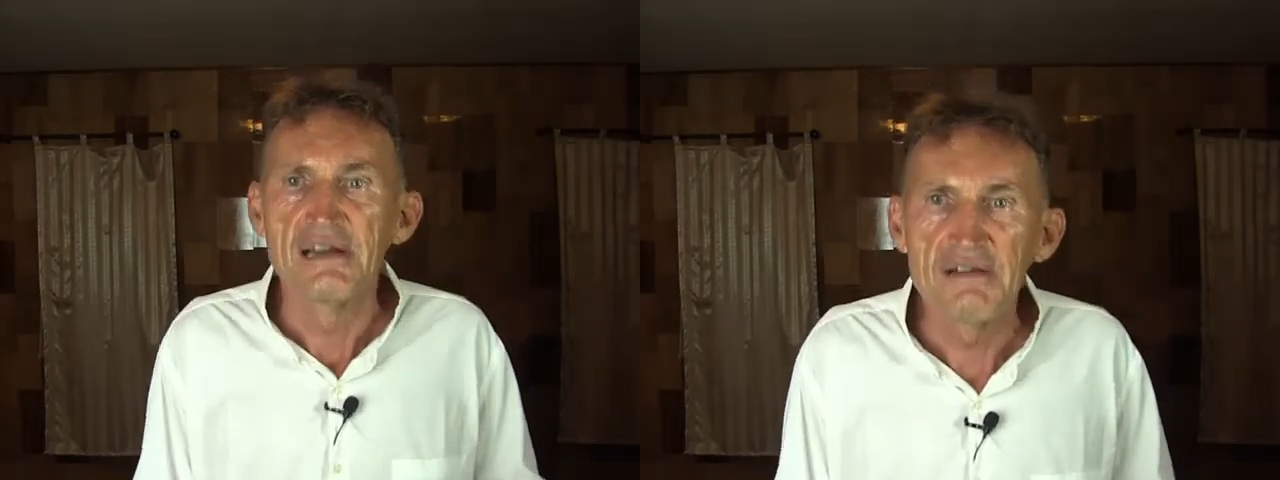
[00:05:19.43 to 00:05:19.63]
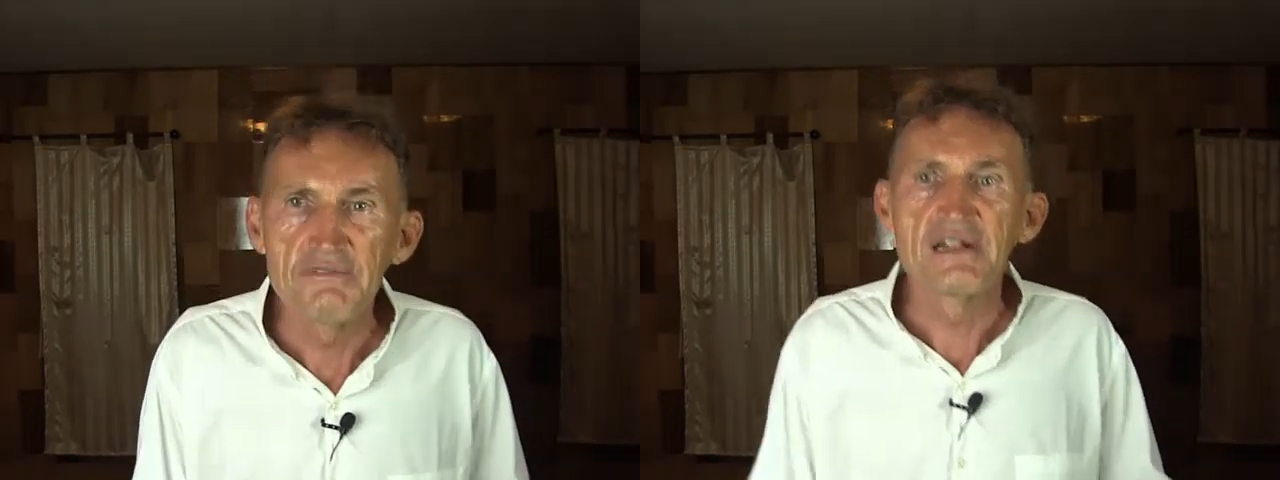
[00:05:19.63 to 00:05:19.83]

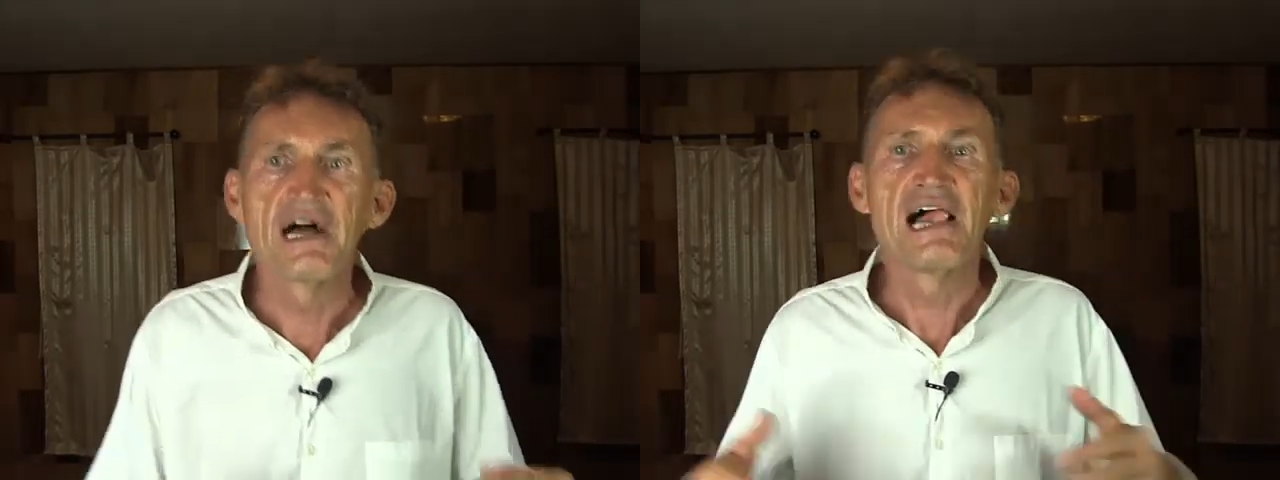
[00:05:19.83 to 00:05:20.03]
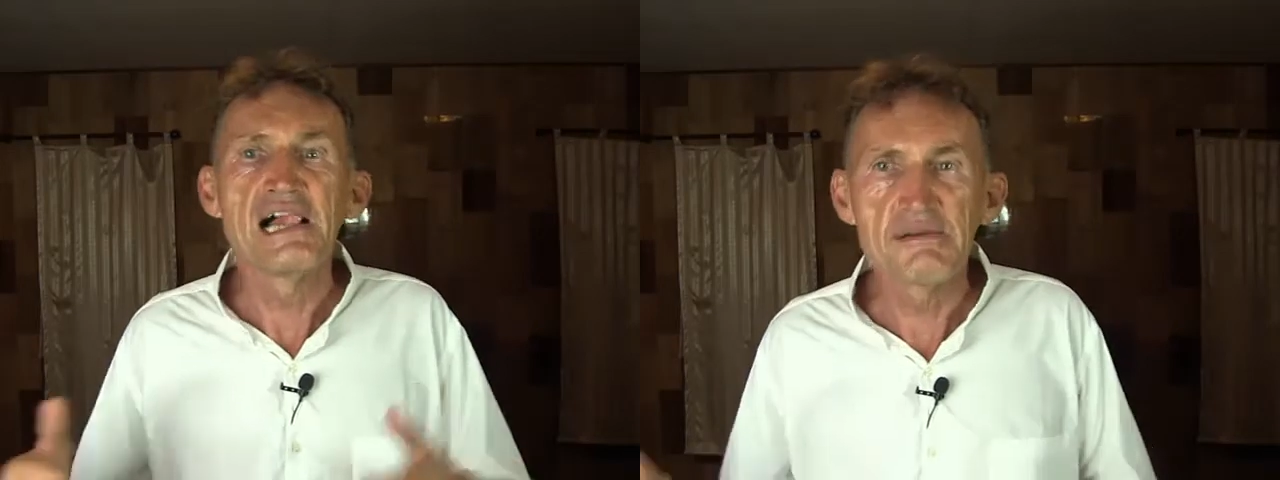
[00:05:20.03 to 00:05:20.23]
will
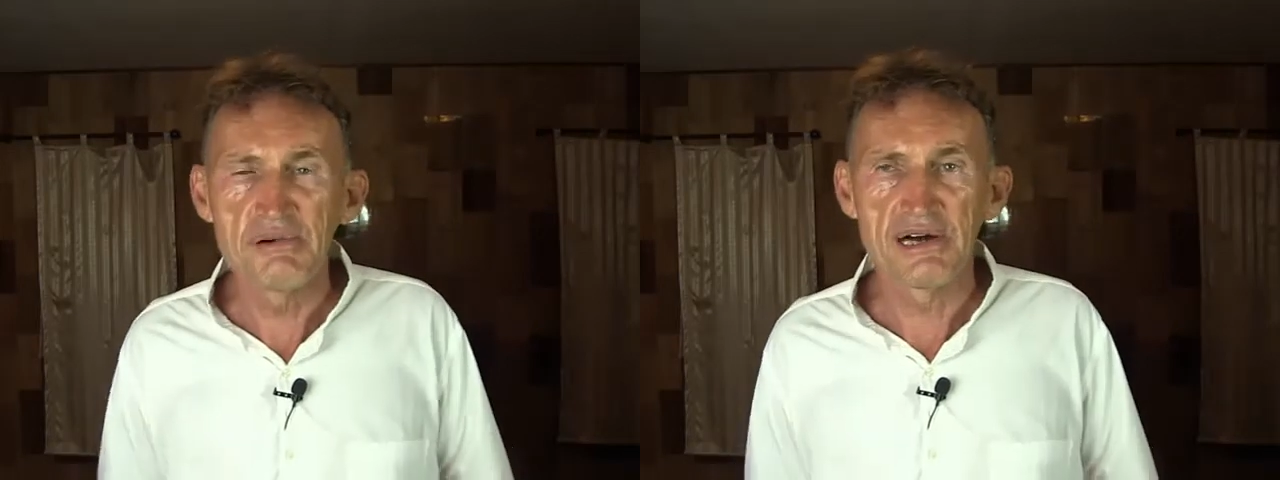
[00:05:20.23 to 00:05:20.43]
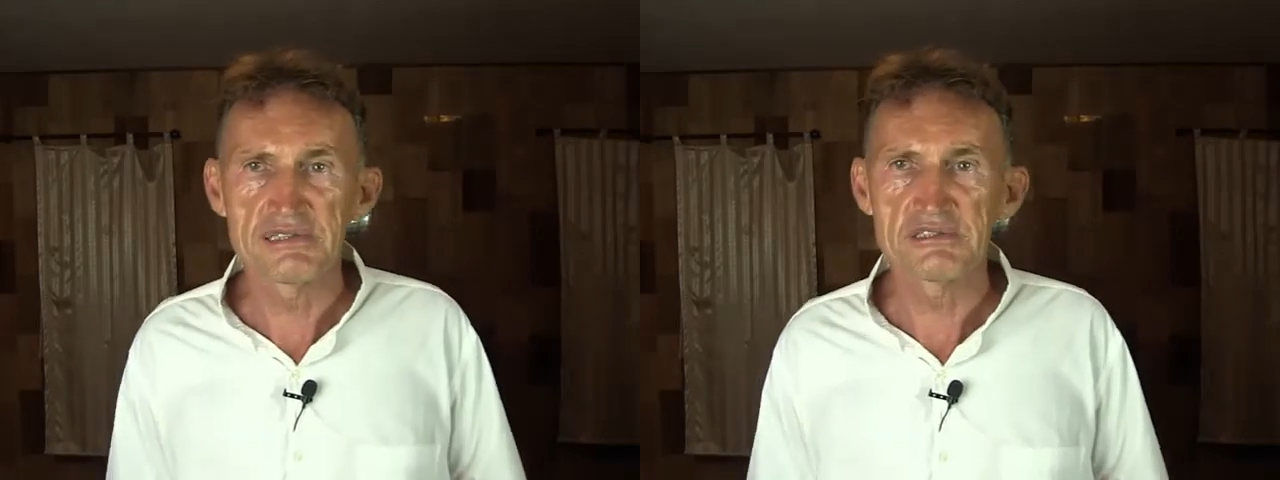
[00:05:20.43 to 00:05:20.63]
help
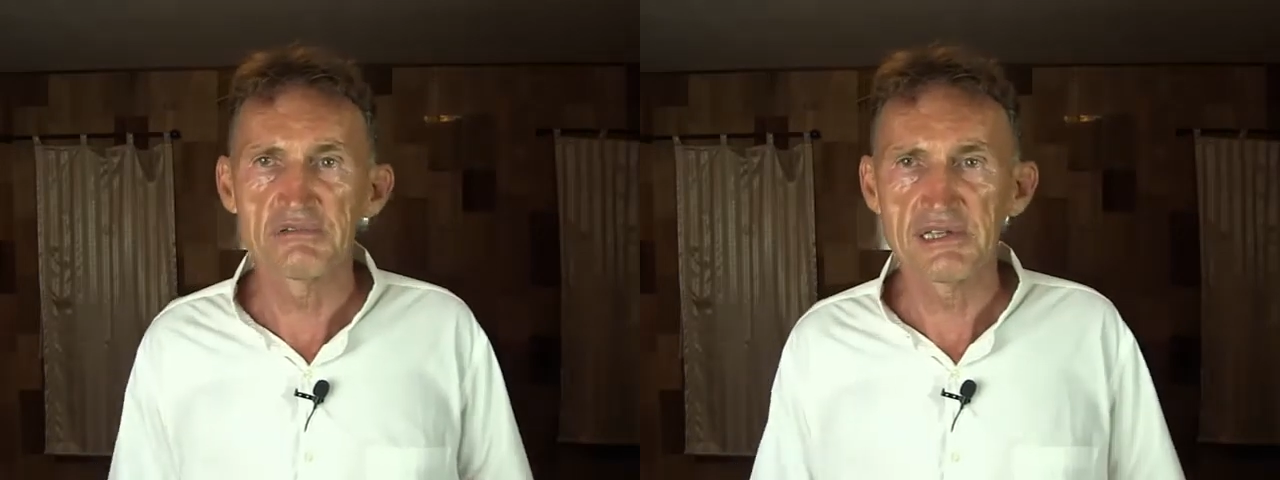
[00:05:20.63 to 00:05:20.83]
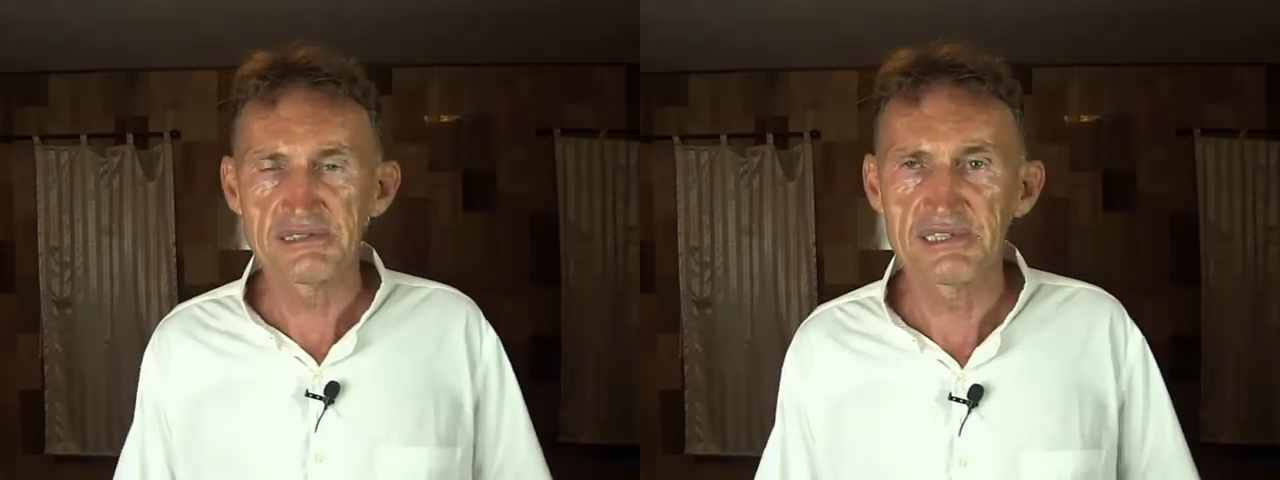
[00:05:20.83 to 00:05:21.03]
us to
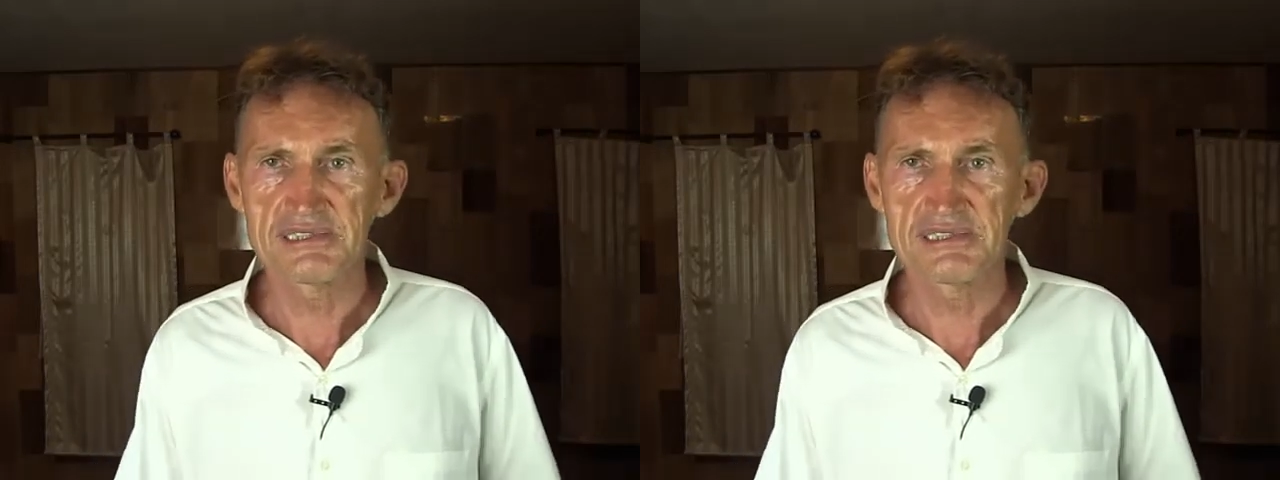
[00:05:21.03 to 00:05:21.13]
get the